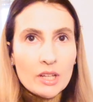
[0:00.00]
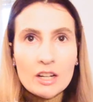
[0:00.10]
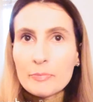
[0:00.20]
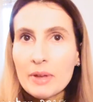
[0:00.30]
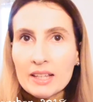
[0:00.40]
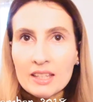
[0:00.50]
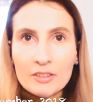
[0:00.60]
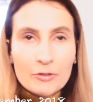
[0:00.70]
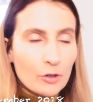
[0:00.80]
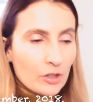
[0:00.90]
we are
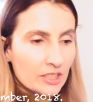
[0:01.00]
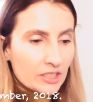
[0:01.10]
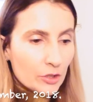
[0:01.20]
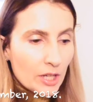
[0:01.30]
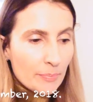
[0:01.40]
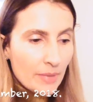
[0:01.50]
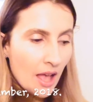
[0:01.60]
packing for the trip.